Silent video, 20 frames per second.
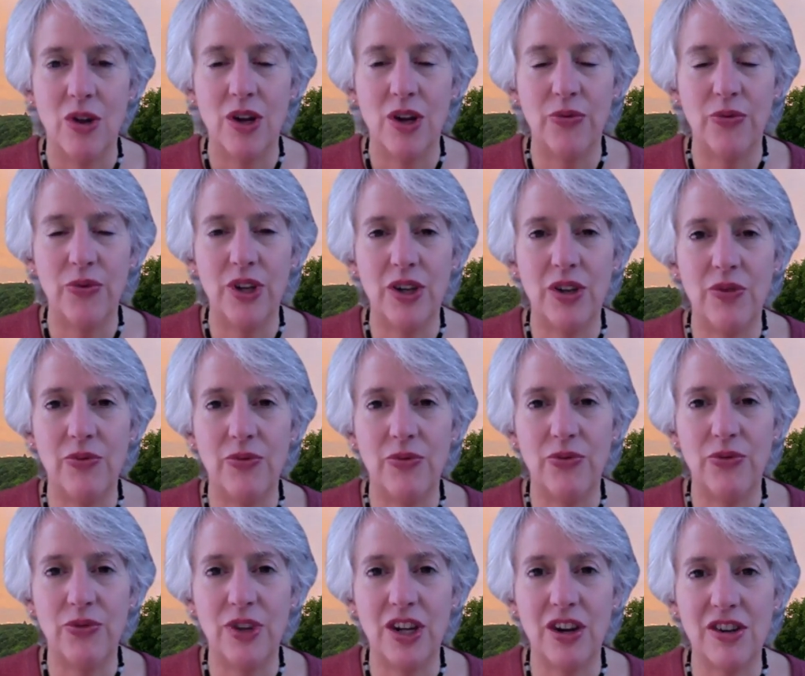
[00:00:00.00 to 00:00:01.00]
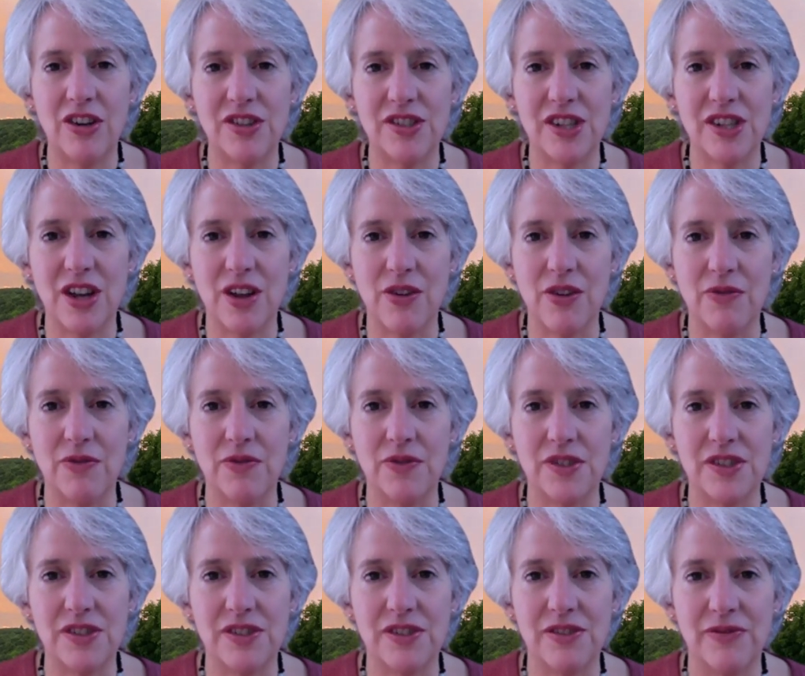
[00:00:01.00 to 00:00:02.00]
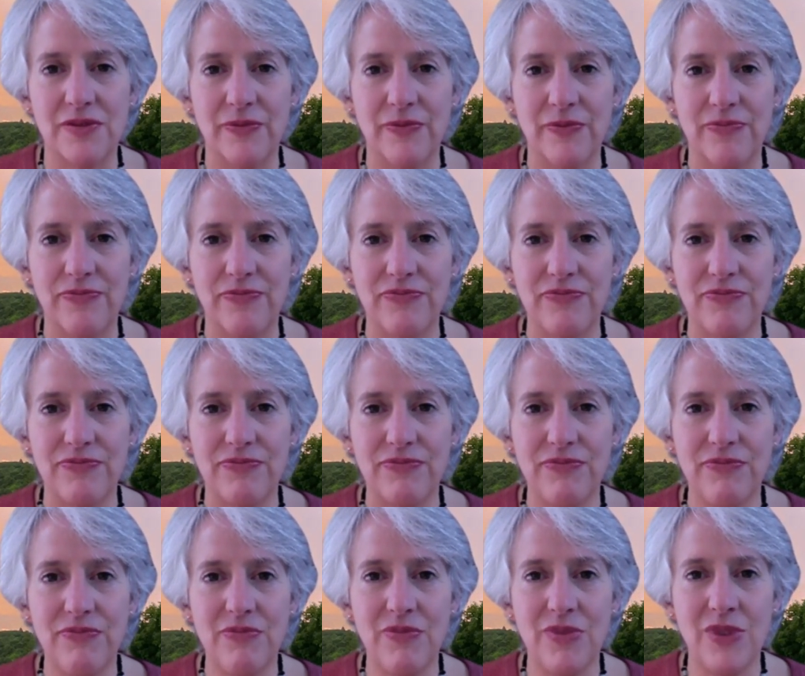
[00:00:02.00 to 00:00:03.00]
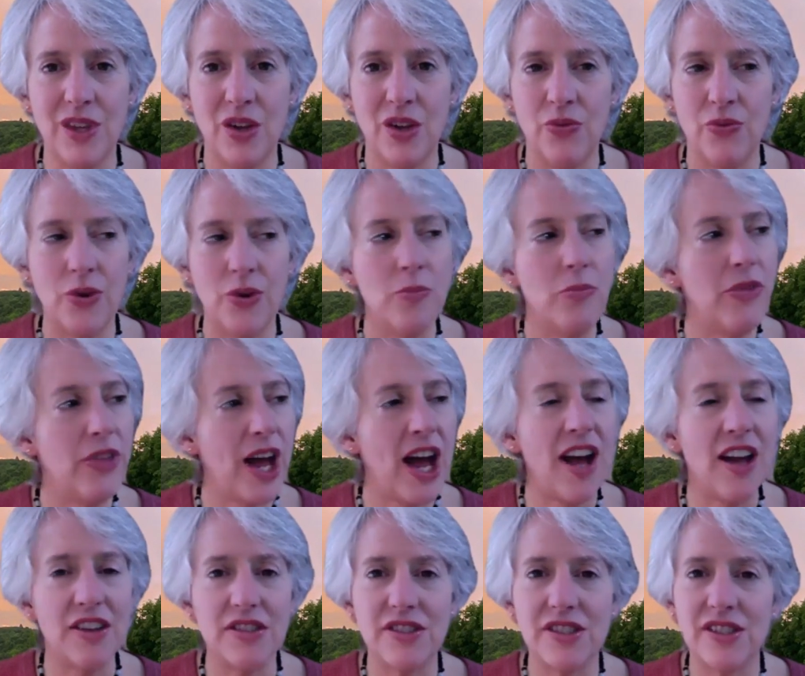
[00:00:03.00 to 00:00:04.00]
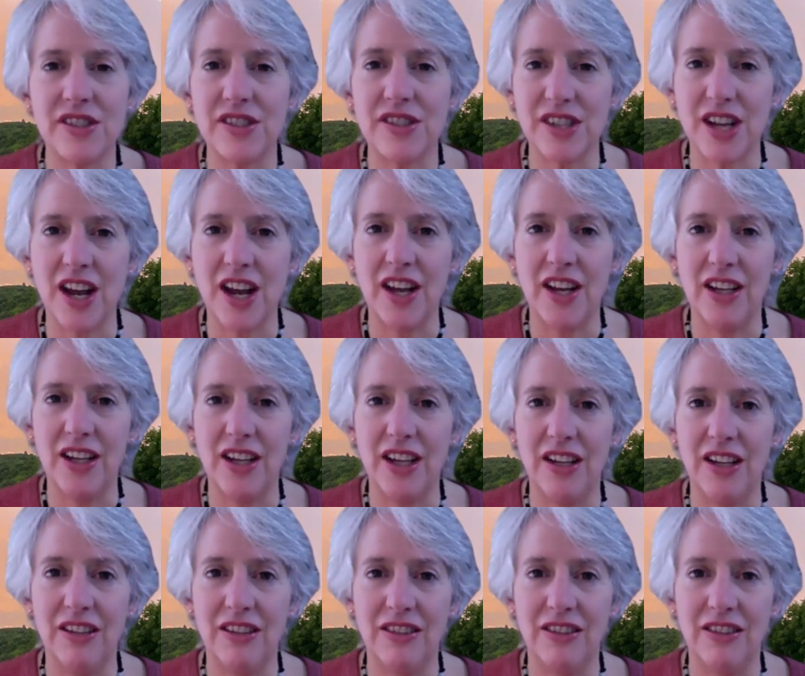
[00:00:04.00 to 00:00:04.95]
if we could free ourselves from that society?